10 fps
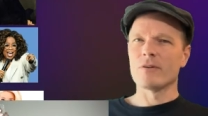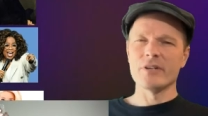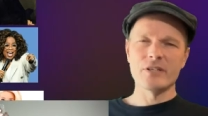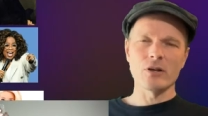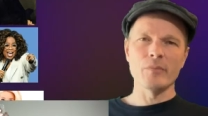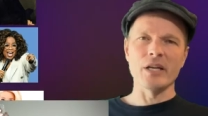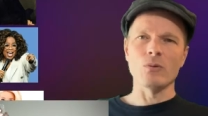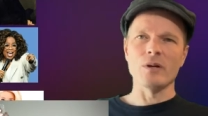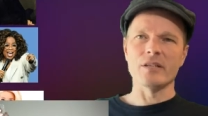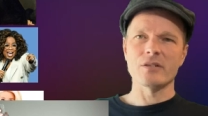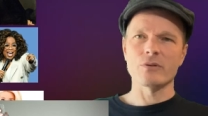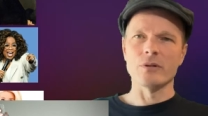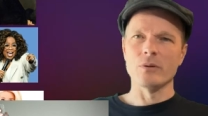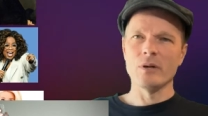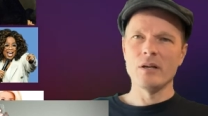for determining what is
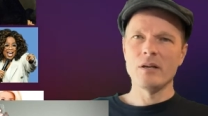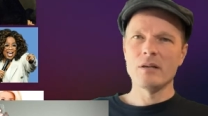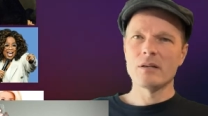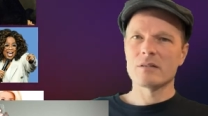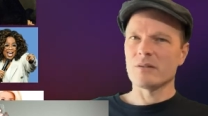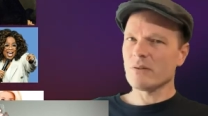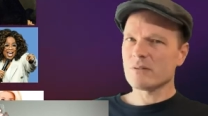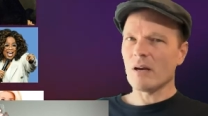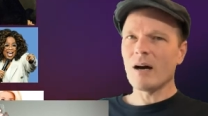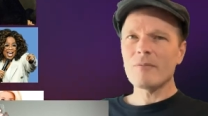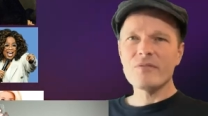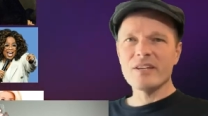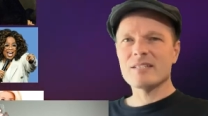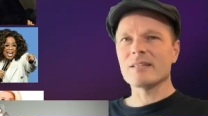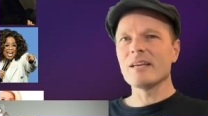true. So there's
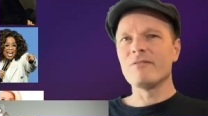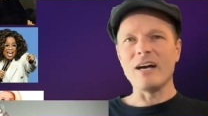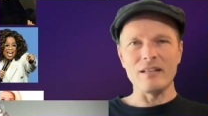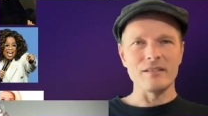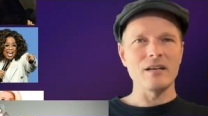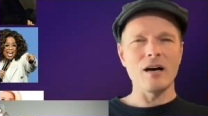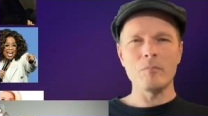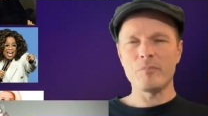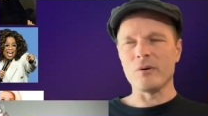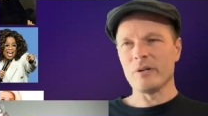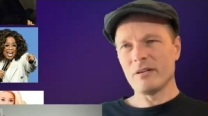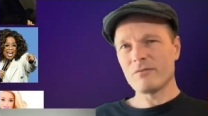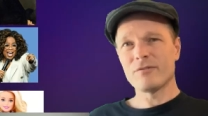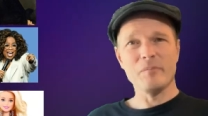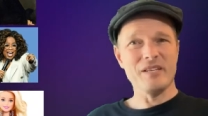obviously a valid
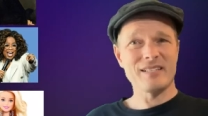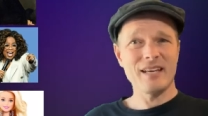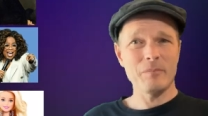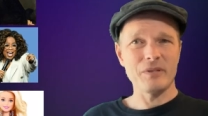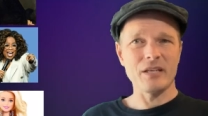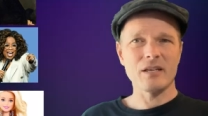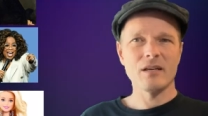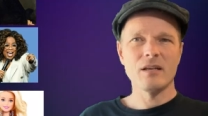component from the skeptic.